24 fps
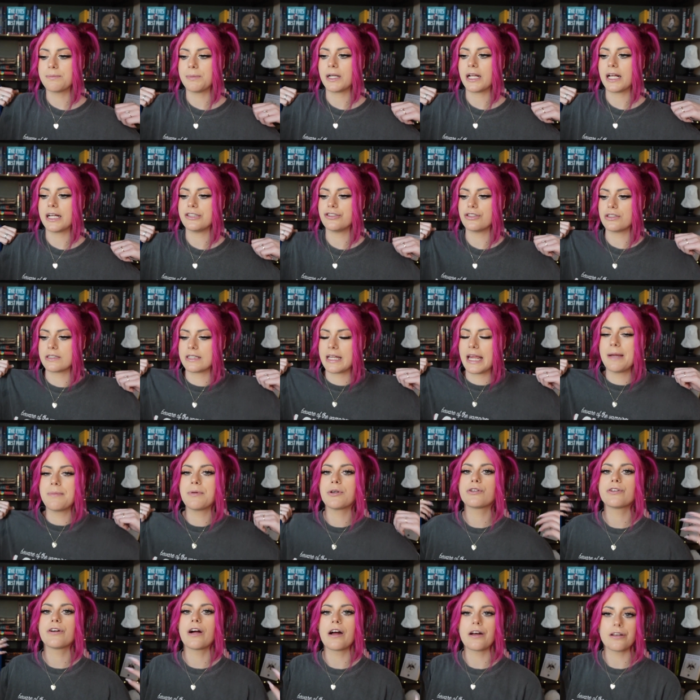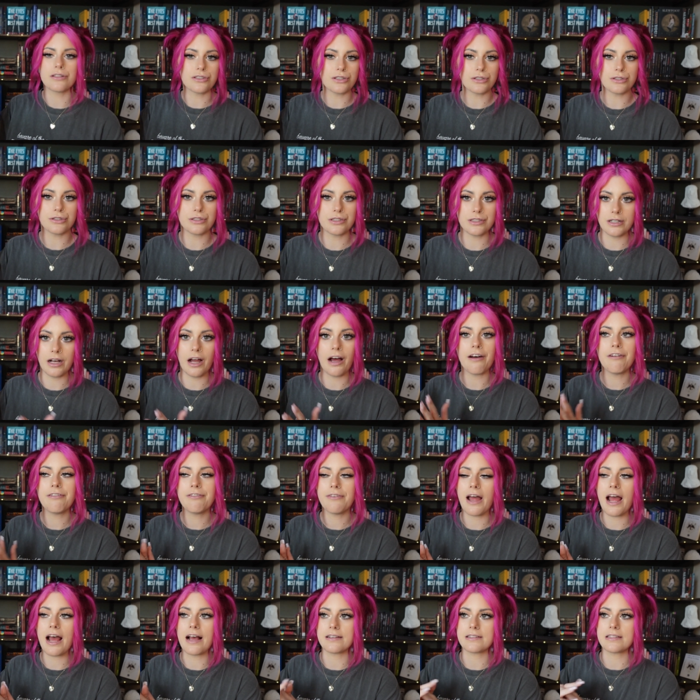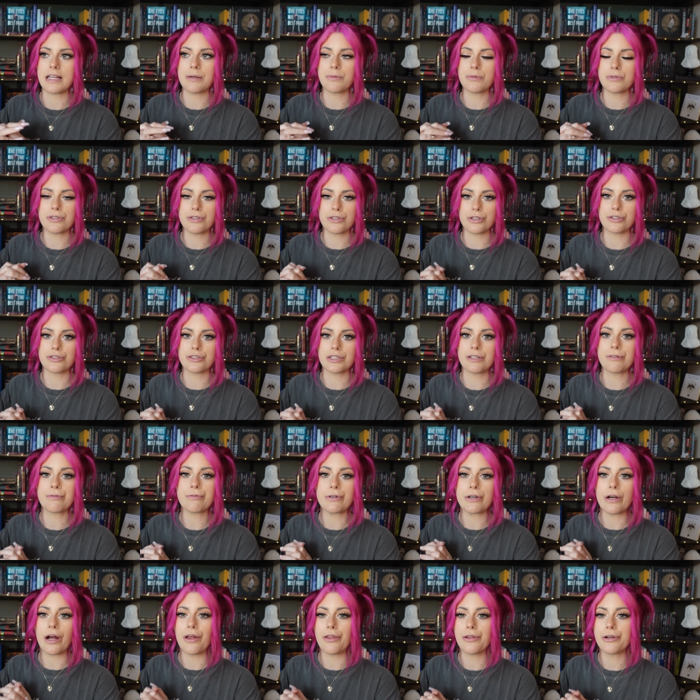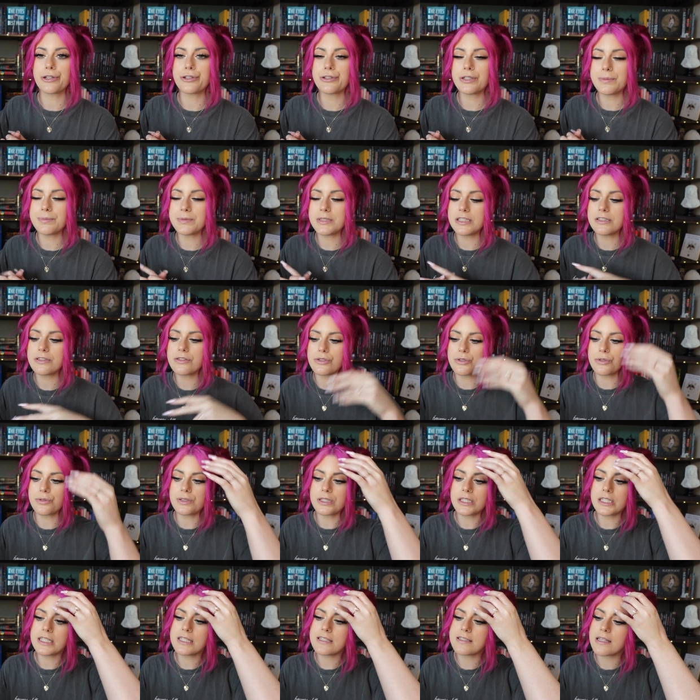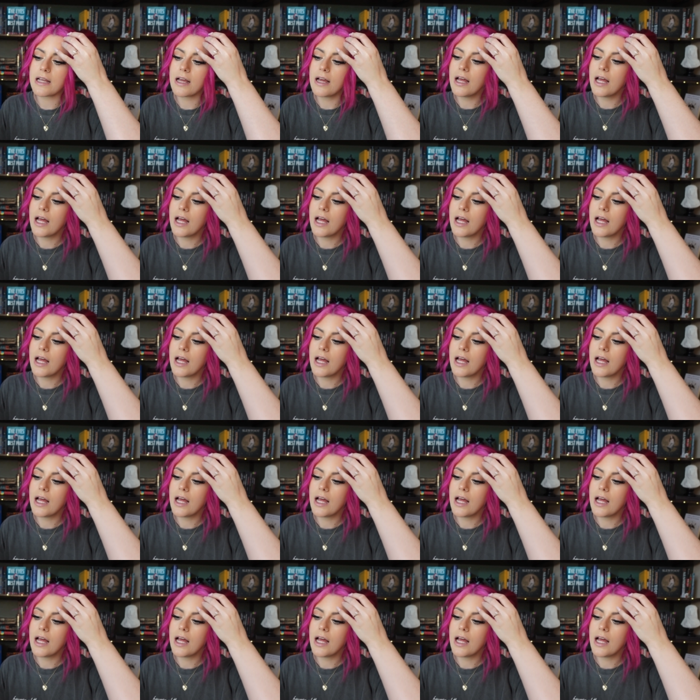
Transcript: but I just came across her stuff as I was searching for other cryptid stories.